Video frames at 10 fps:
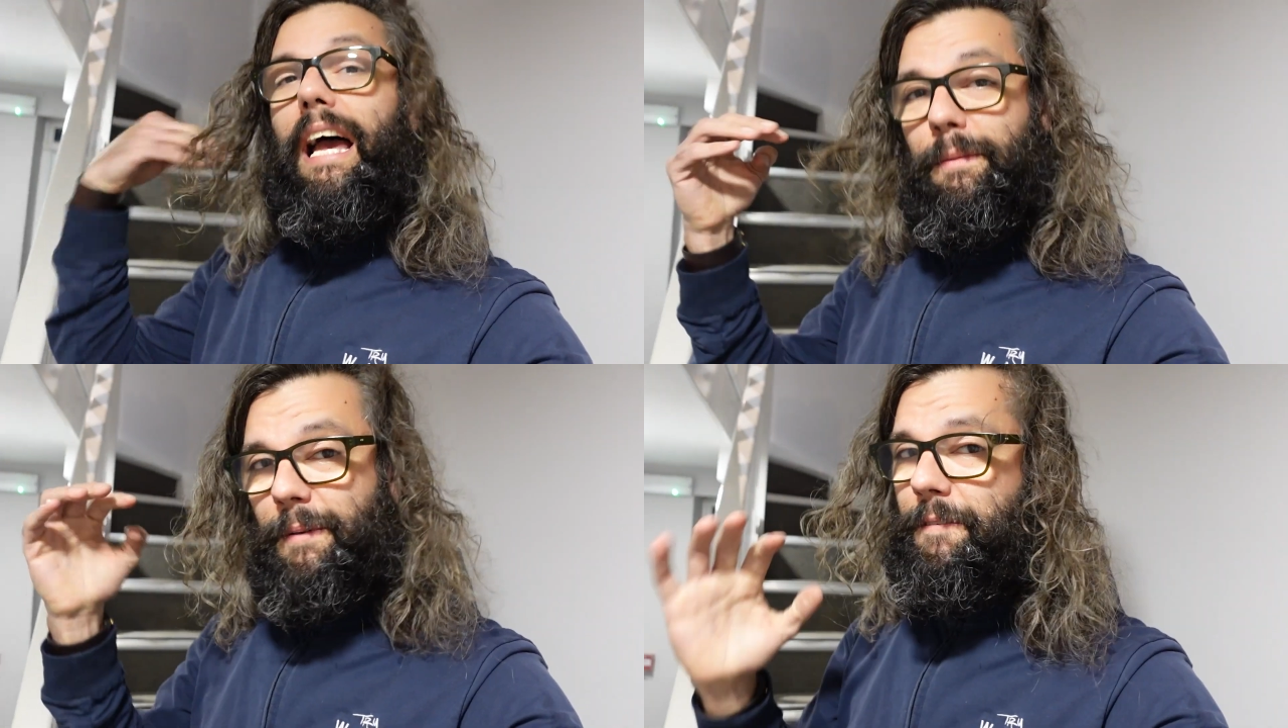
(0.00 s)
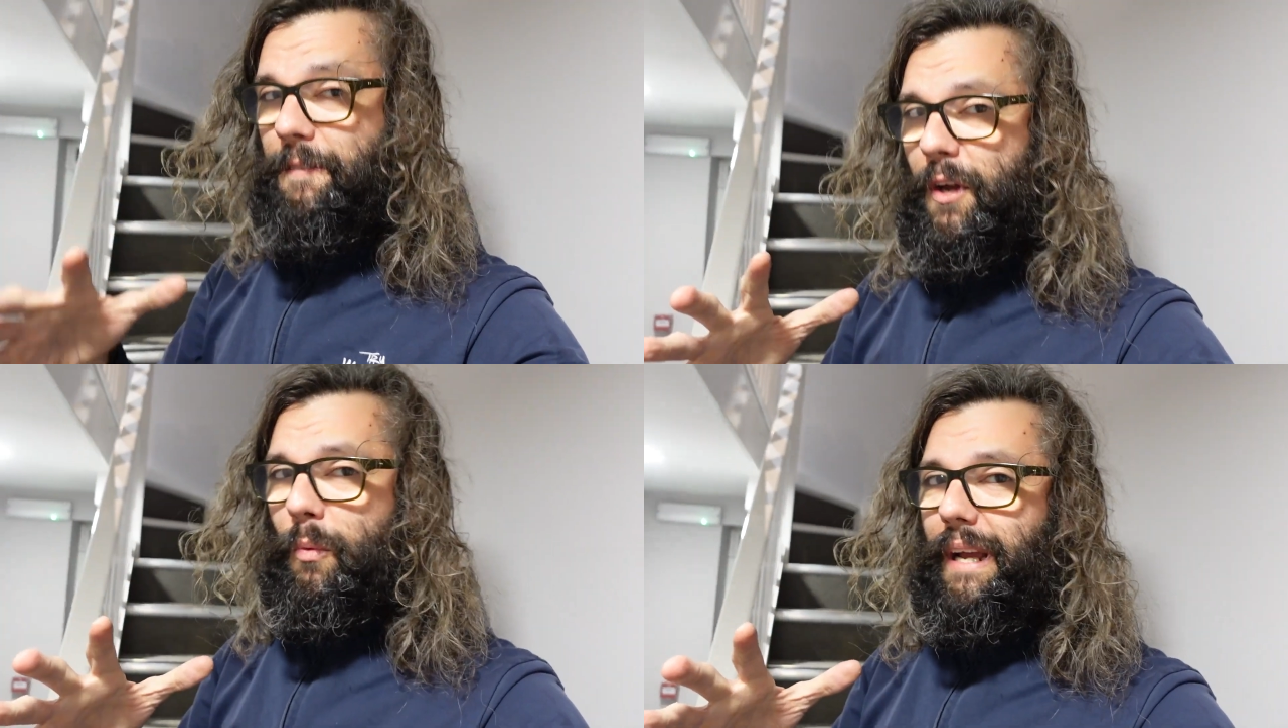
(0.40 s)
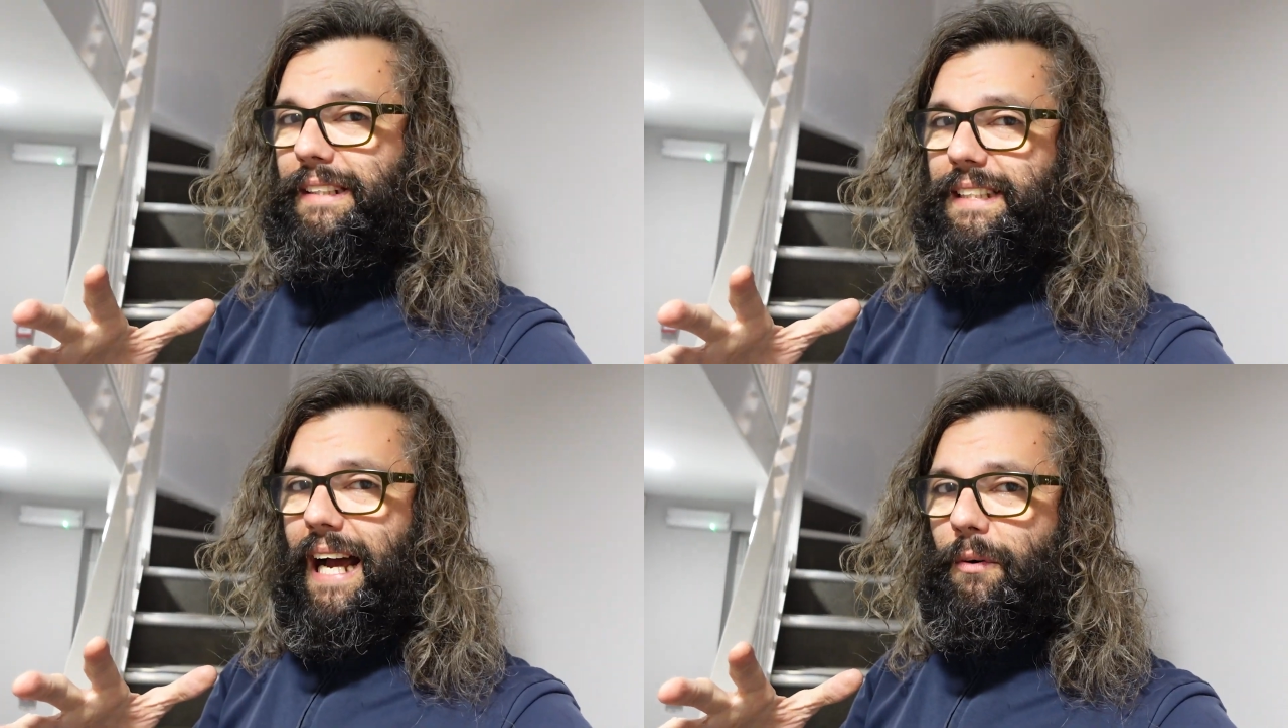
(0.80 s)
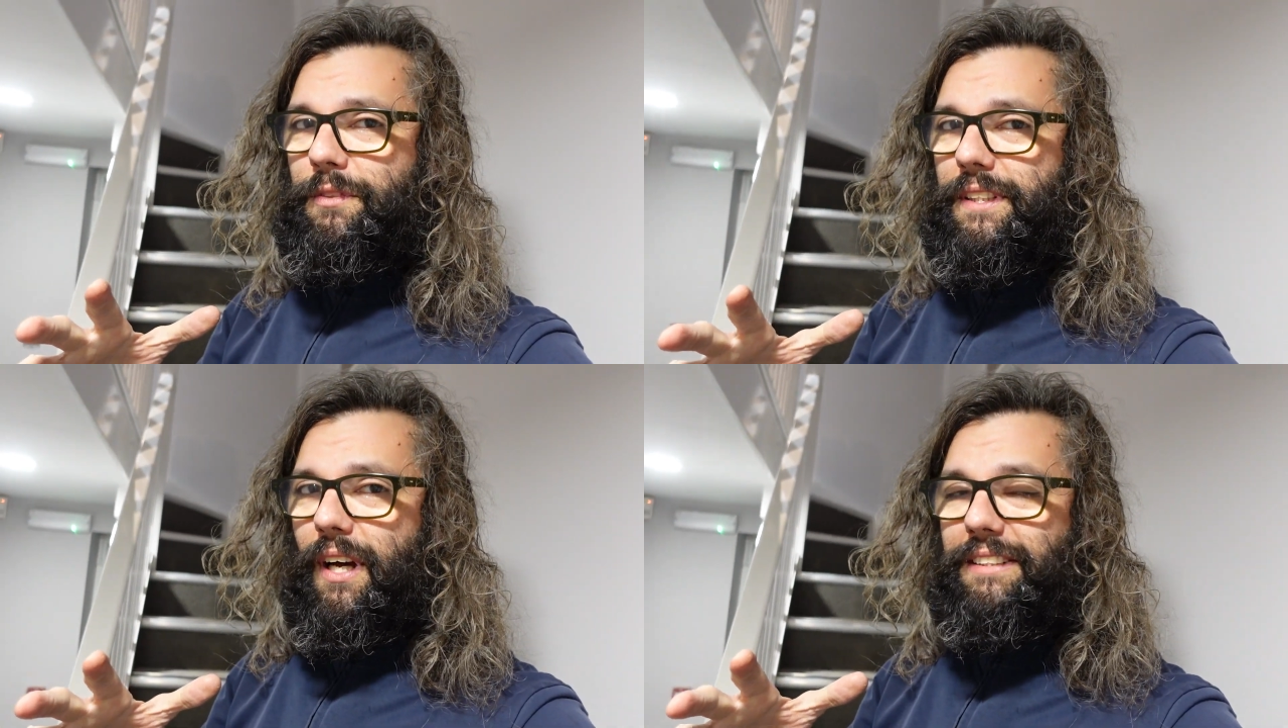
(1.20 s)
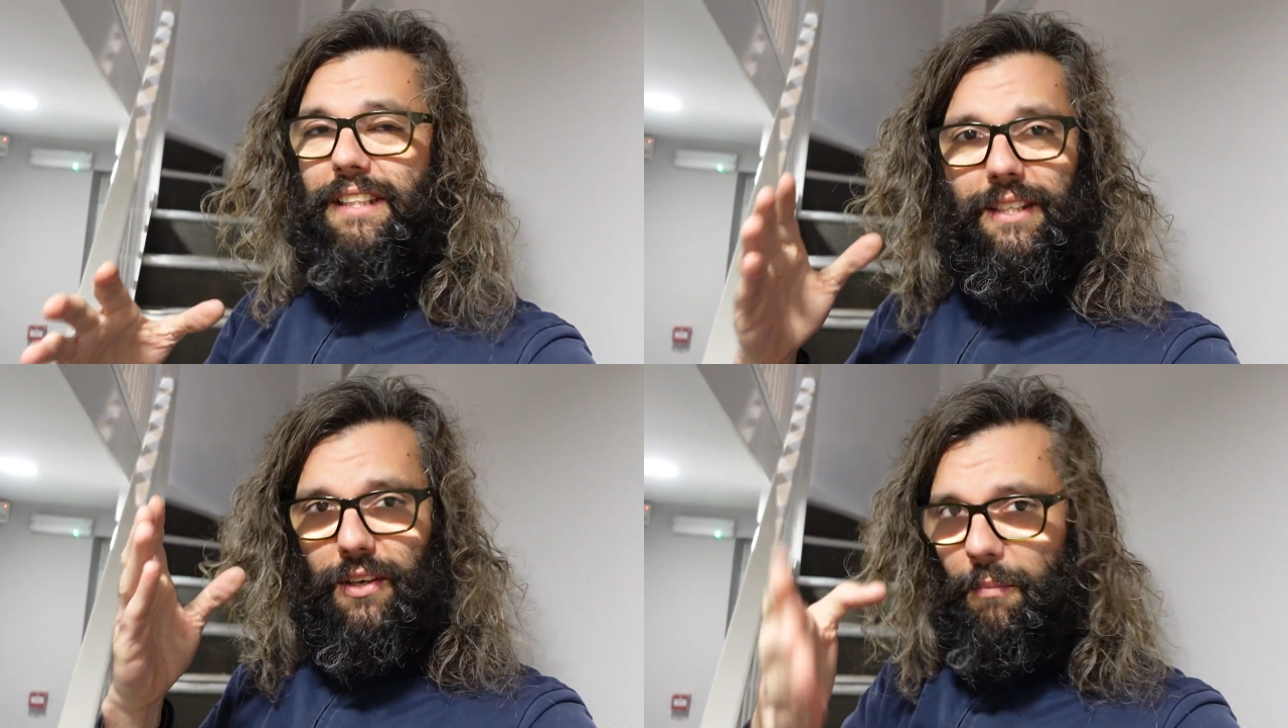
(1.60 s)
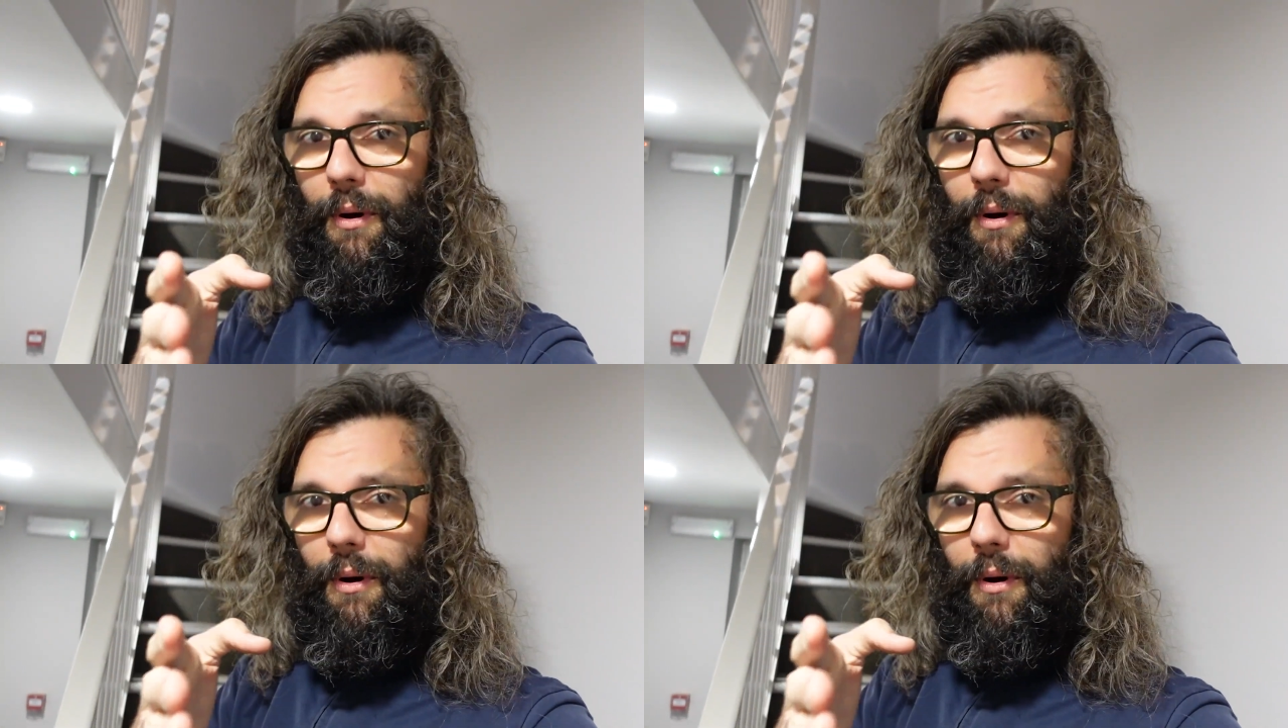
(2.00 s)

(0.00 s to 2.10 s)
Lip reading: It's been a few weeks now since I actually got